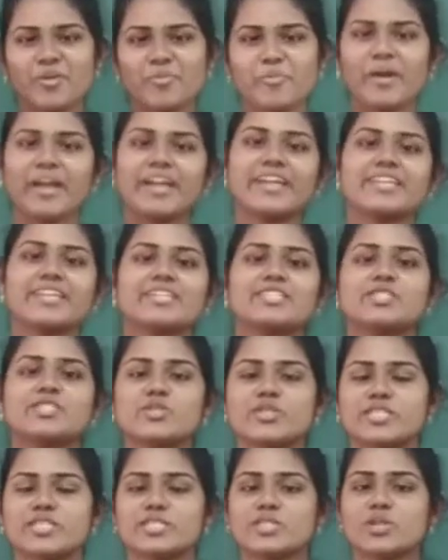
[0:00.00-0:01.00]
my dear
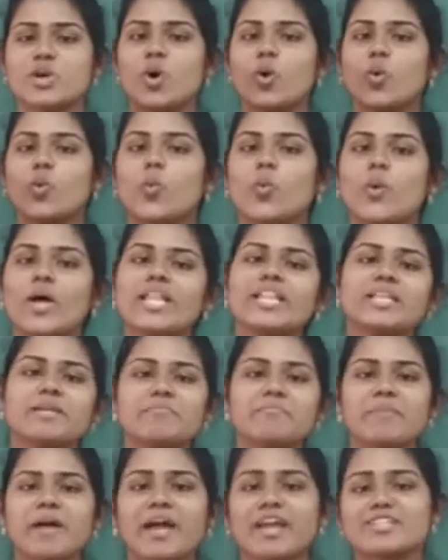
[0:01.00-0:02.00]
students,
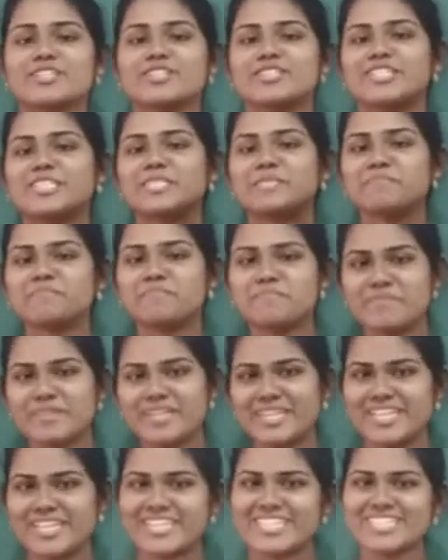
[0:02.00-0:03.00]
welcome back to this
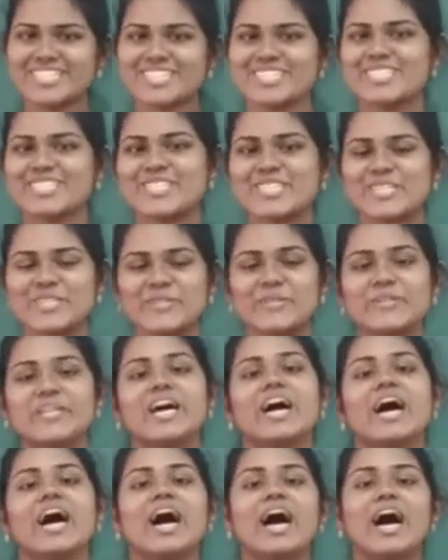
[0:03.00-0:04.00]
miniature school.
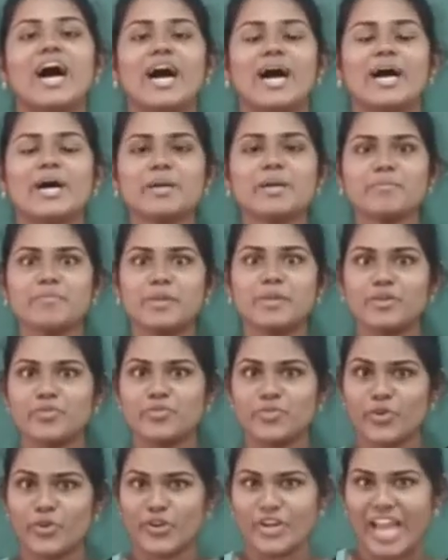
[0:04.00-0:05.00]
I believe
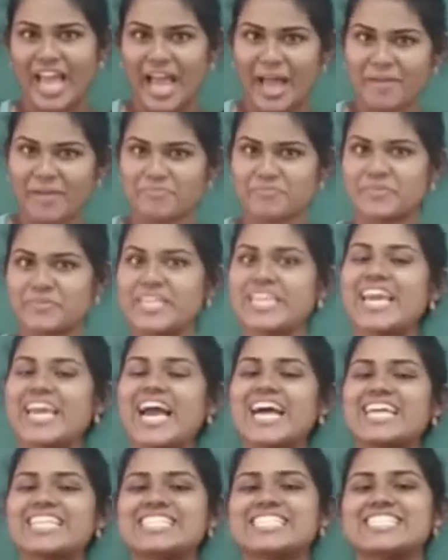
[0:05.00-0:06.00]
you are all happy
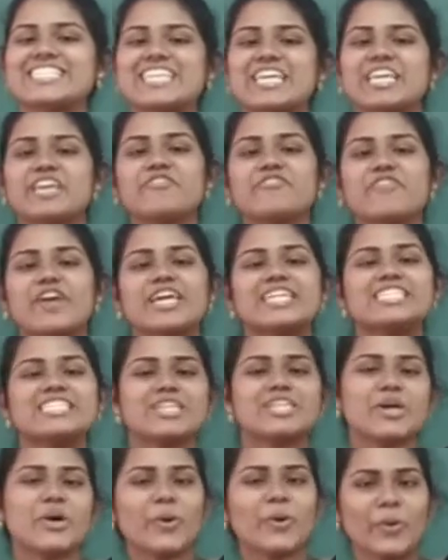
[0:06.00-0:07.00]
and safe at
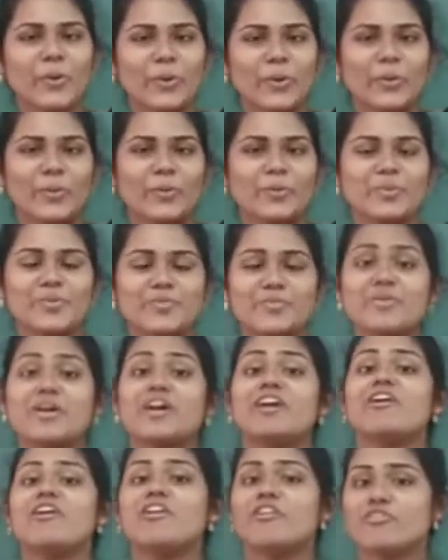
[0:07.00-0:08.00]
home.
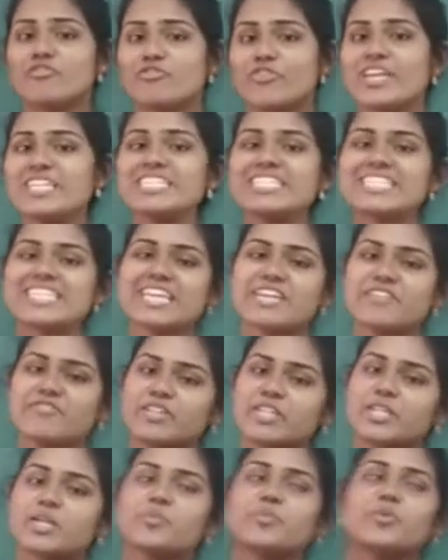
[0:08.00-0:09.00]
Once again,
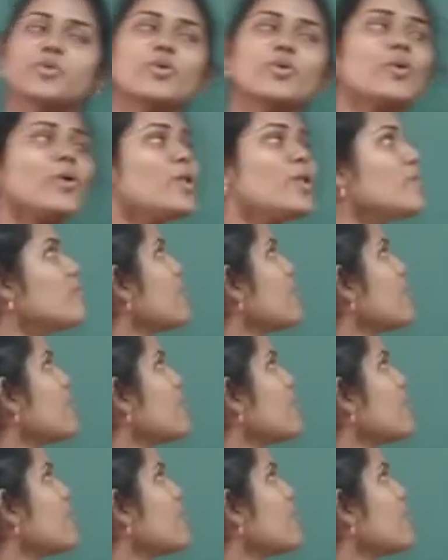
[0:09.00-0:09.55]
welcome you all